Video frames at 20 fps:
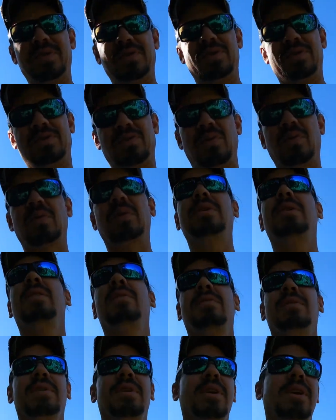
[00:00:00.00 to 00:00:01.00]
is a totally
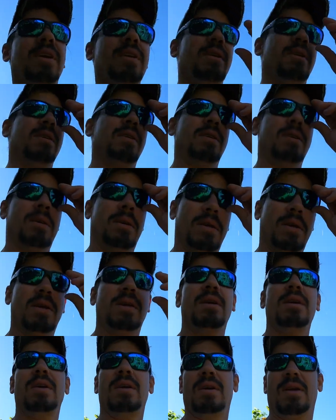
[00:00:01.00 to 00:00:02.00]
different day
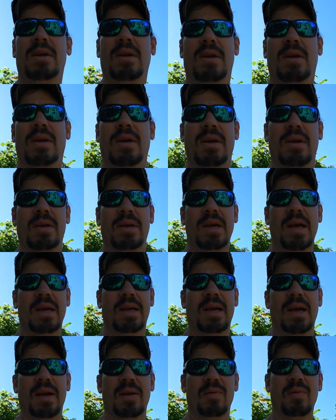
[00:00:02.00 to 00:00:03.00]
got
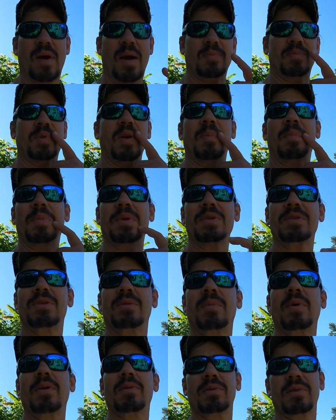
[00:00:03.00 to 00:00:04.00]
kind of wrapped up in
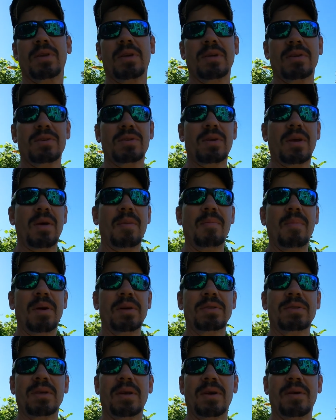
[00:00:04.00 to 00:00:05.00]
some other things,
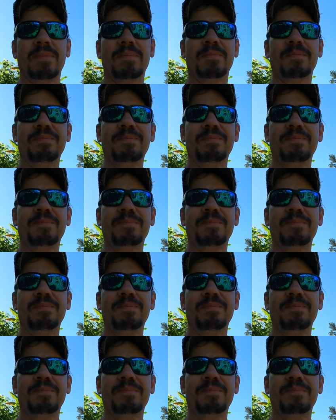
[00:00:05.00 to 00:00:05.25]
but uh,